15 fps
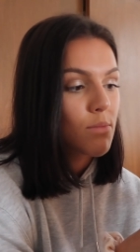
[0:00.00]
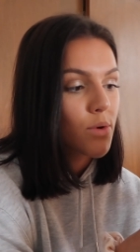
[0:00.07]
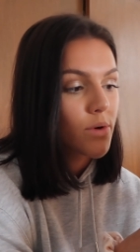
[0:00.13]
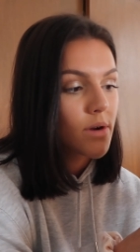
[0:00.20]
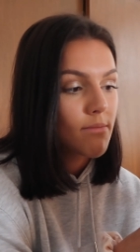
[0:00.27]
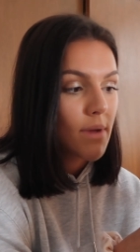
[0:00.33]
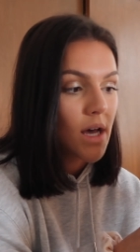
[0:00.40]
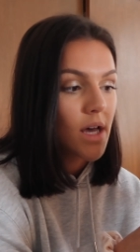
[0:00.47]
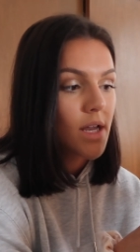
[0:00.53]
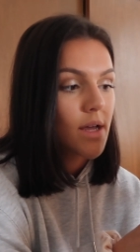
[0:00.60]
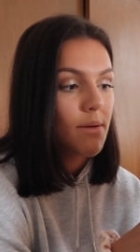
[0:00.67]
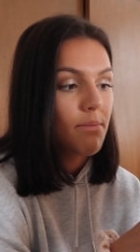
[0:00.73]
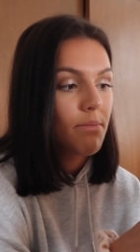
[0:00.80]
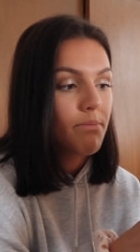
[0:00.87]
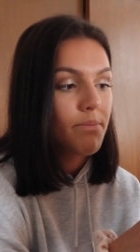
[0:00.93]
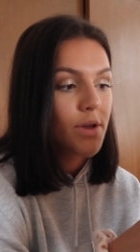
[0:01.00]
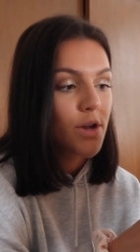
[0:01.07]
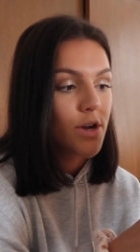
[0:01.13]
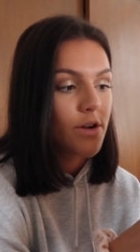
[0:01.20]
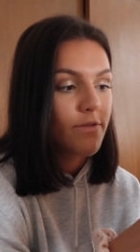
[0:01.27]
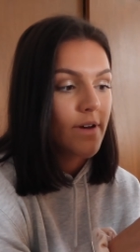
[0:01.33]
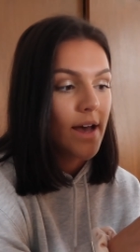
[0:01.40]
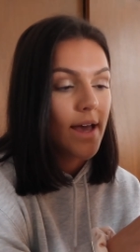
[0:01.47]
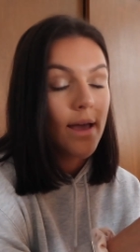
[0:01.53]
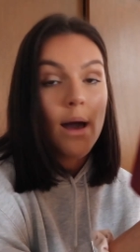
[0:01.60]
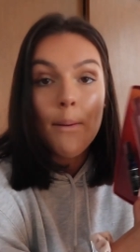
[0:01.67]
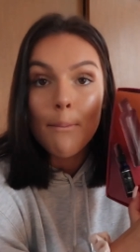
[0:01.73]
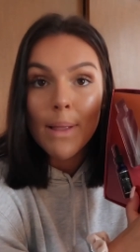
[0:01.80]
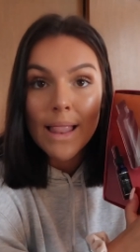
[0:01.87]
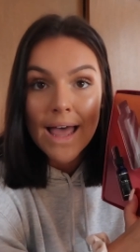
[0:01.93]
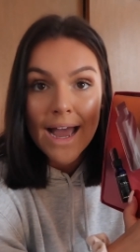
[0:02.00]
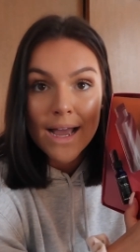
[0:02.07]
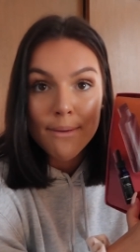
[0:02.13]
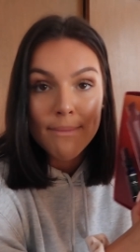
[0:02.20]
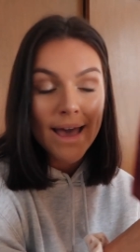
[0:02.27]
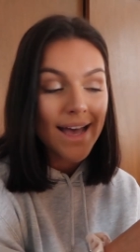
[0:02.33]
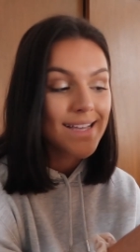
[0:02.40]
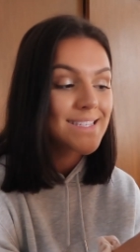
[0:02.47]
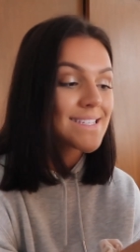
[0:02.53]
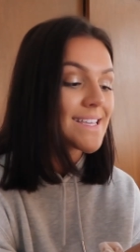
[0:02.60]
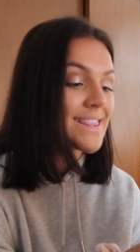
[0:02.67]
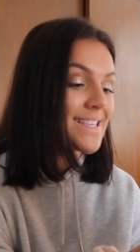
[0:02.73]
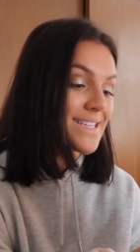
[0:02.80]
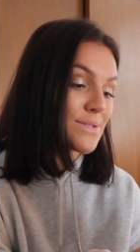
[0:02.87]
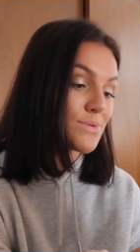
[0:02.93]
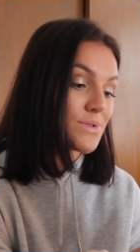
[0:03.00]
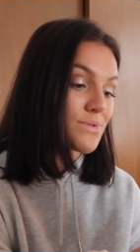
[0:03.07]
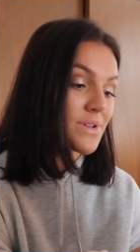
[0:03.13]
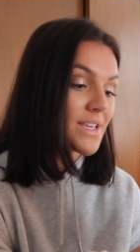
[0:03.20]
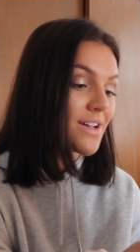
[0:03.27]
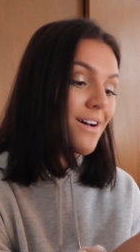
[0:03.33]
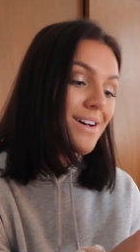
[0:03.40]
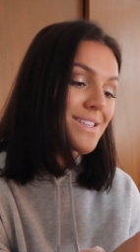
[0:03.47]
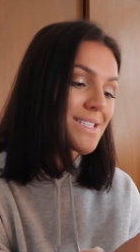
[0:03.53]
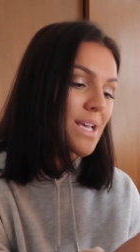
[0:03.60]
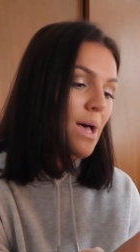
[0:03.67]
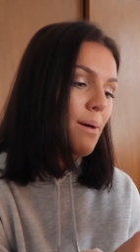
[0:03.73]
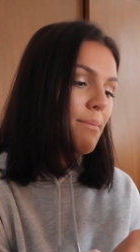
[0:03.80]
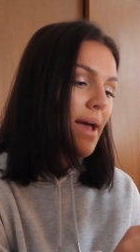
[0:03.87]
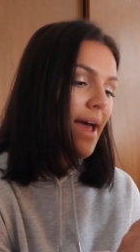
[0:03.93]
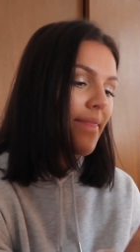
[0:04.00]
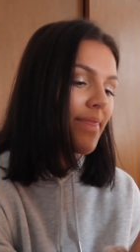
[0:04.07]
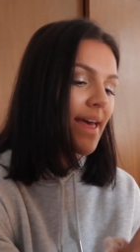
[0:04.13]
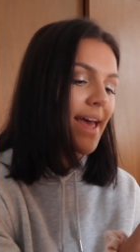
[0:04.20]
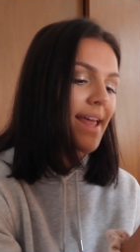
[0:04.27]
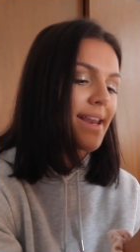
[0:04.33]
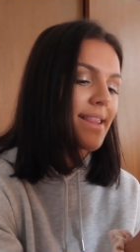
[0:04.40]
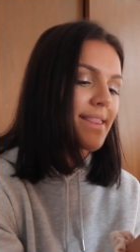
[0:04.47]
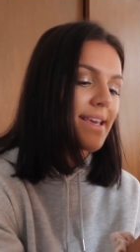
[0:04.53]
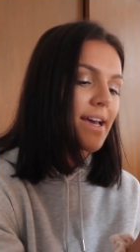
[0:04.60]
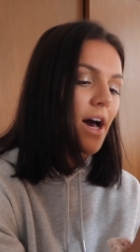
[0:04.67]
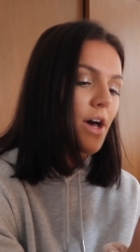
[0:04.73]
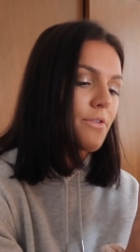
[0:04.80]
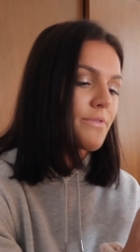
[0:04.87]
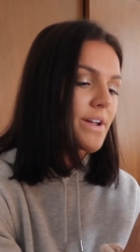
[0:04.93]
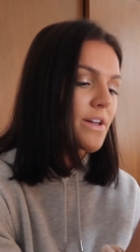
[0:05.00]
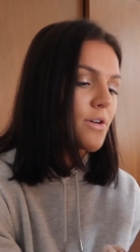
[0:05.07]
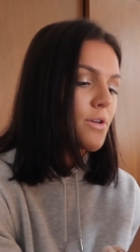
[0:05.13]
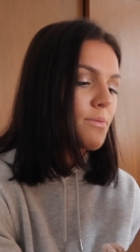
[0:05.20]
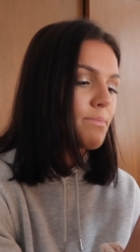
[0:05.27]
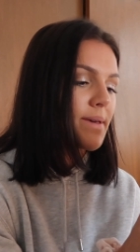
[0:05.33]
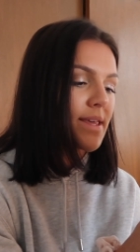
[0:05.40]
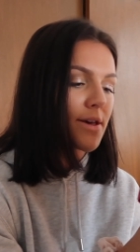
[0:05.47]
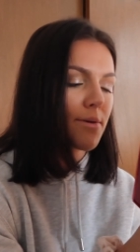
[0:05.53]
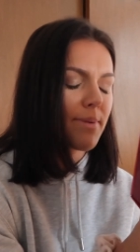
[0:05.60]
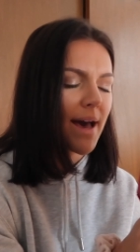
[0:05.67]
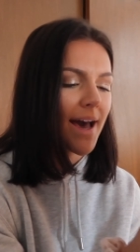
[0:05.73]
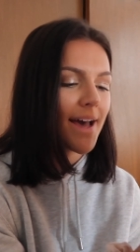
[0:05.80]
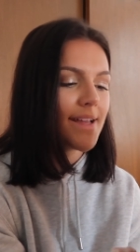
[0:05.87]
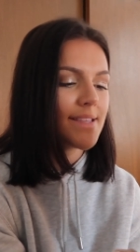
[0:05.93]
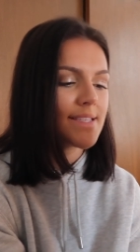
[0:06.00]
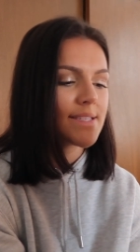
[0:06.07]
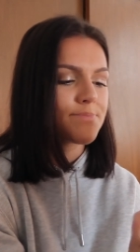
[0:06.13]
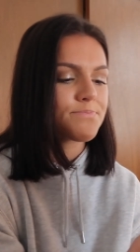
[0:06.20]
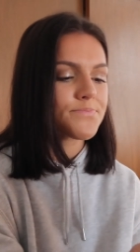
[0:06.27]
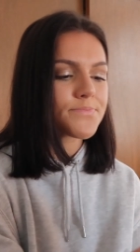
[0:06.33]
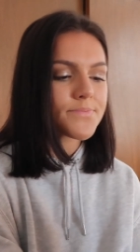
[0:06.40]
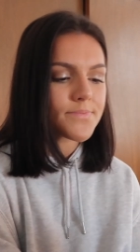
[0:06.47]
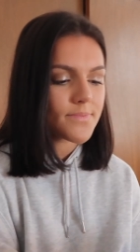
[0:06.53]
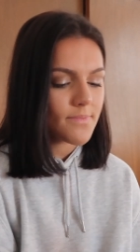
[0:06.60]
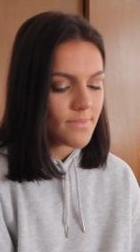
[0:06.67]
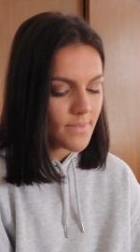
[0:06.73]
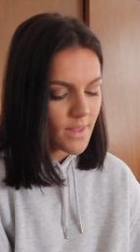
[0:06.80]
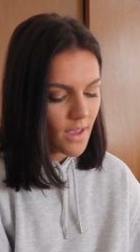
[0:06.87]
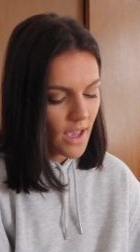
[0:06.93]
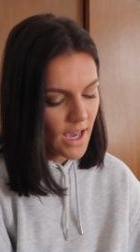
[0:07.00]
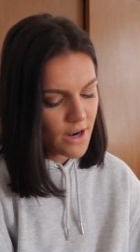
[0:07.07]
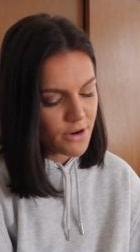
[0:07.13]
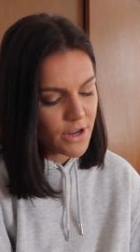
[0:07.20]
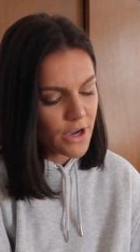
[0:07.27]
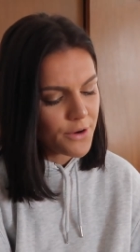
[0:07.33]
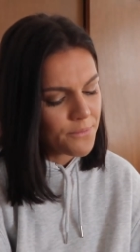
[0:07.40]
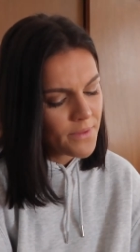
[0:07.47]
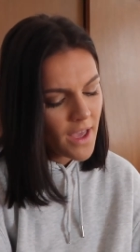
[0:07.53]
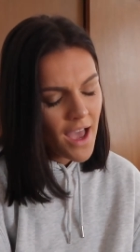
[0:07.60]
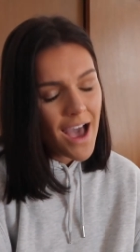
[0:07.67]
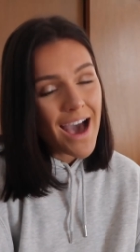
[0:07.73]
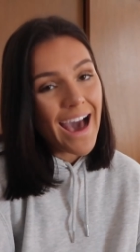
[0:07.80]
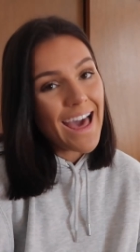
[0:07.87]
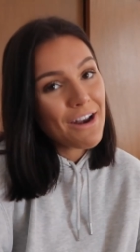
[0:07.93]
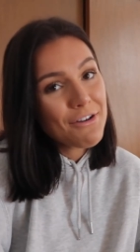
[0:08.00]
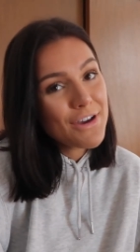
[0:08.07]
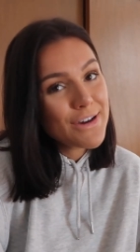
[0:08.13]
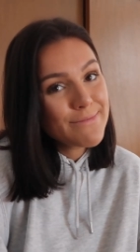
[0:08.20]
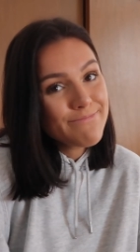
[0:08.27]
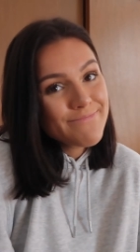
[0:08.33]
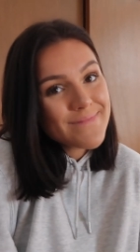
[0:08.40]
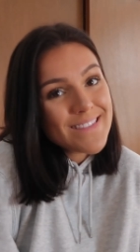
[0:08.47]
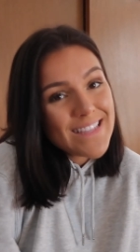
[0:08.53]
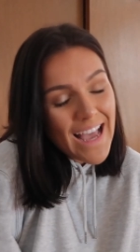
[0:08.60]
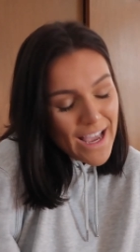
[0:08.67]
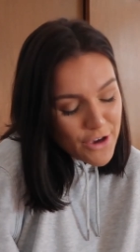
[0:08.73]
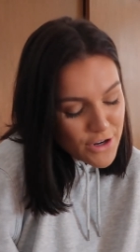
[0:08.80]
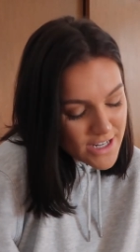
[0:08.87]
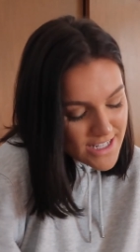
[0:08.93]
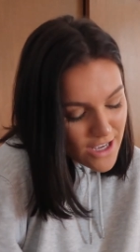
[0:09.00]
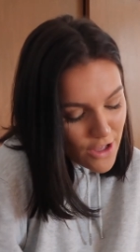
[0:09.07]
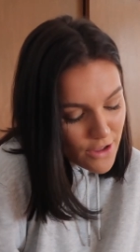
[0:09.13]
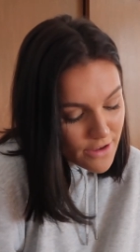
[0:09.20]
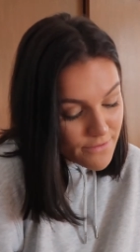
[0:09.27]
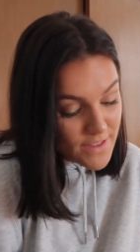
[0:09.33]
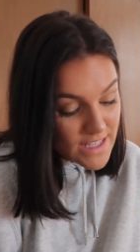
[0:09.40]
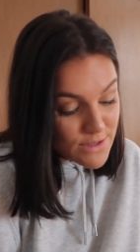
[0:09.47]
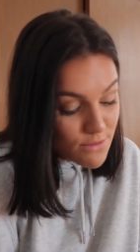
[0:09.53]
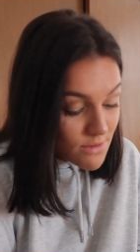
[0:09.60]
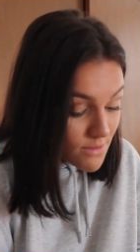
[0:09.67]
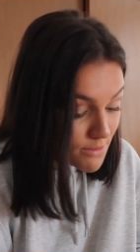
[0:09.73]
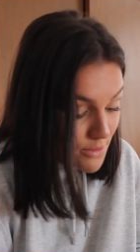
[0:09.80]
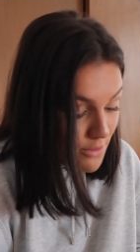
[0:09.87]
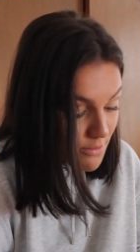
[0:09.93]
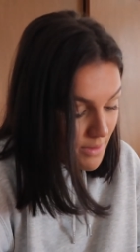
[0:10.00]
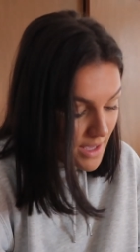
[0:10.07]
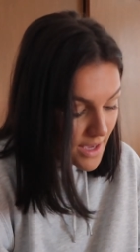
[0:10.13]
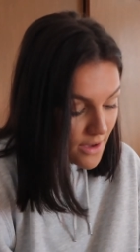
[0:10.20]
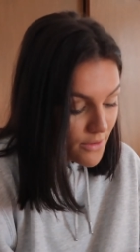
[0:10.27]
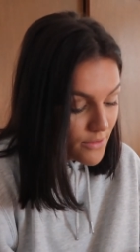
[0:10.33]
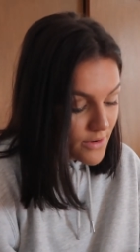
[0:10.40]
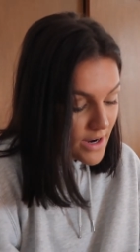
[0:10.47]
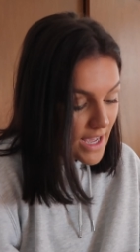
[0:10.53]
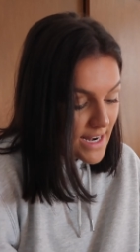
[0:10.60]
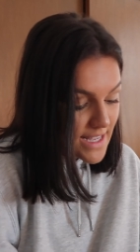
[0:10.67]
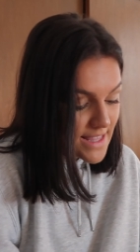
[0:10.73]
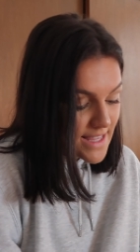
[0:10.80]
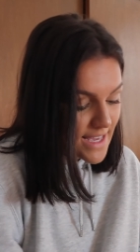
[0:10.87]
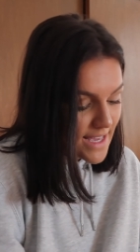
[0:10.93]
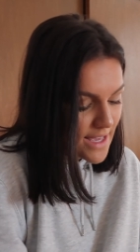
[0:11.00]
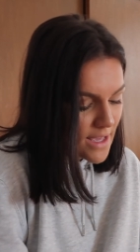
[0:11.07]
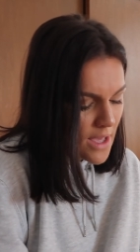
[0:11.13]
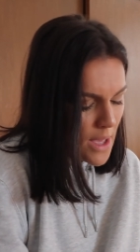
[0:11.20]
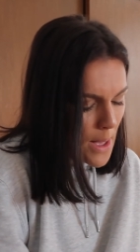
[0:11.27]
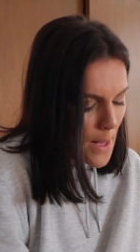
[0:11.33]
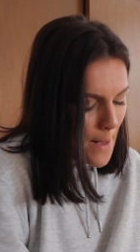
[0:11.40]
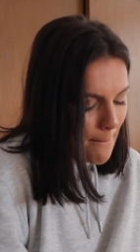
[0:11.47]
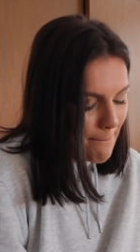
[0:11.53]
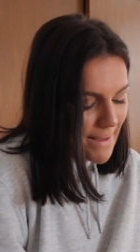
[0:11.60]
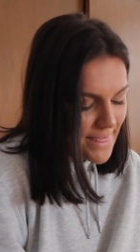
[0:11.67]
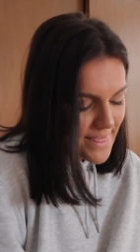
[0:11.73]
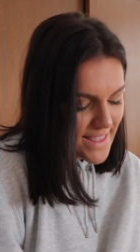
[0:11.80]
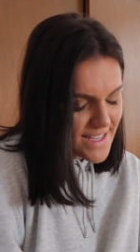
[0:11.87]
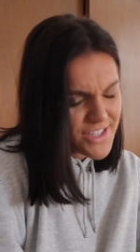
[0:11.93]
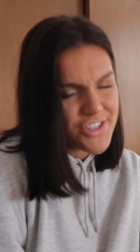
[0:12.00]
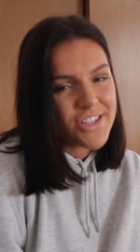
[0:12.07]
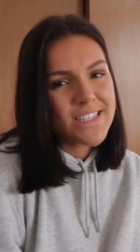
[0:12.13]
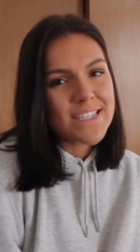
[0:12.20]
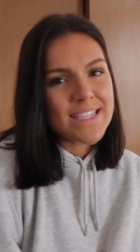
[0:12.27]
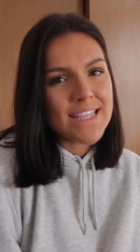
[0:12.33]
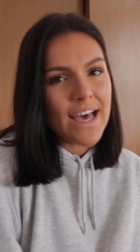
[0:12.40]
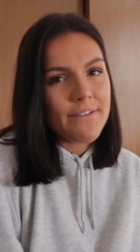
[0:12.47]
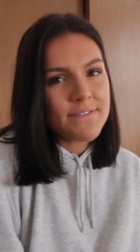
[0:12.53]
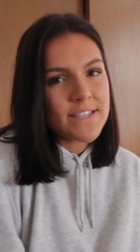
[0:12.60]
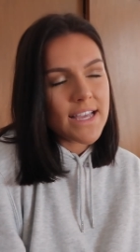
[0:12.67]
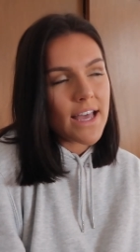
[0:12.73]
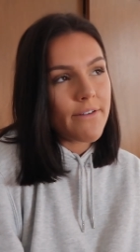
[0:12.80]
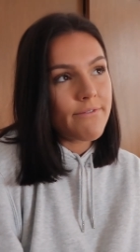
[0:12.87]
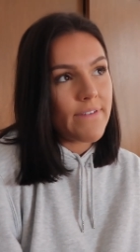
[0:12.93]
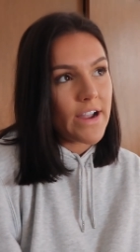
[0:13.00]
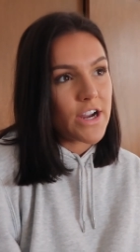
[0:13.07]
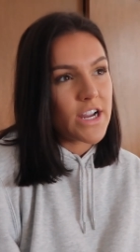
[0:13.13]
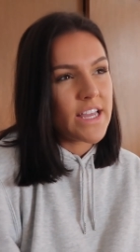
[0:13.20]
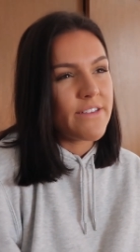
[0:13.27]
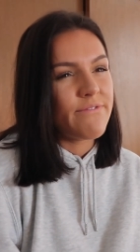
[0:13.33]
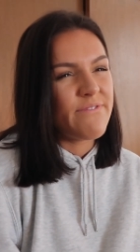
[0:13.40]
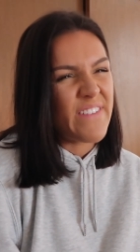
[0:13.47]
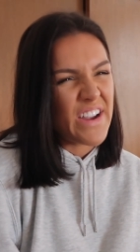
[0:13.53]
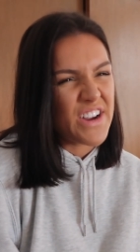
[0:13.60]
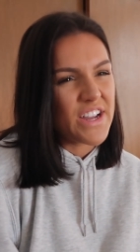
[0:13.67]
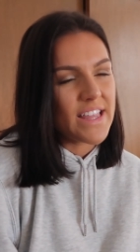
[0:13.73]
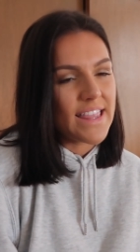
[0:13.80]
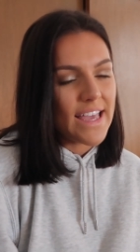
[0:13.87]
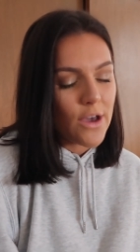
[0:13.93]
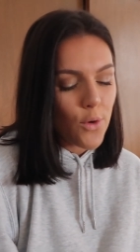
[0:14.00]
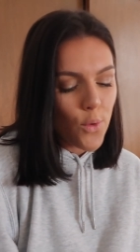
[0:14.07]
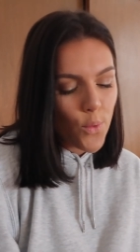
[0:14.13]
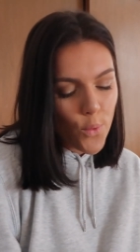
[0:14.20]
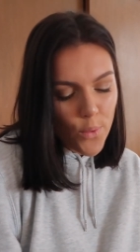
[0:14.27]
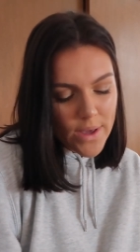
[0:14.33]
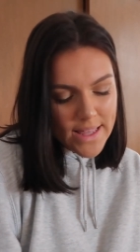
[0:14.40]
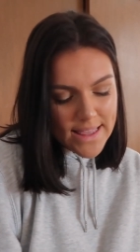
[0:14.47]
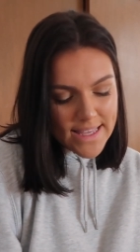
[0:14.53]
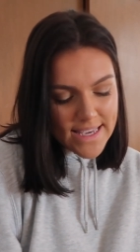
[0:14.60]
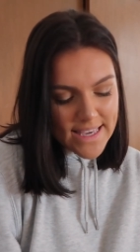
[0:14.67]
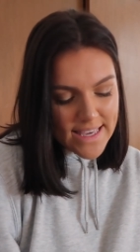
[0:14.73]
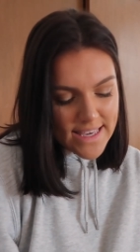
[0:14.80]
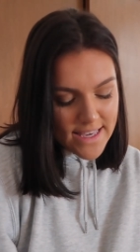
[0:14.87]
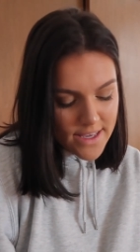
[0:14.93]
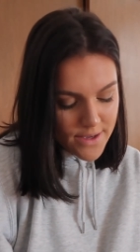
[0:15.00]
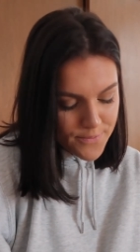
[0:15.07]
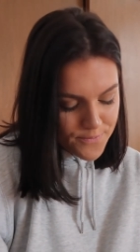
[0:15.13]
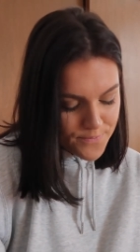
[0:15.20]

Moor Mud Purifying Black Mask. This was really awesome. And then the Unwrinkle Peel Pads. I don't know. I don't know. I couldn't tell if this was what broke me out or anything, but this just left like a very, very like oily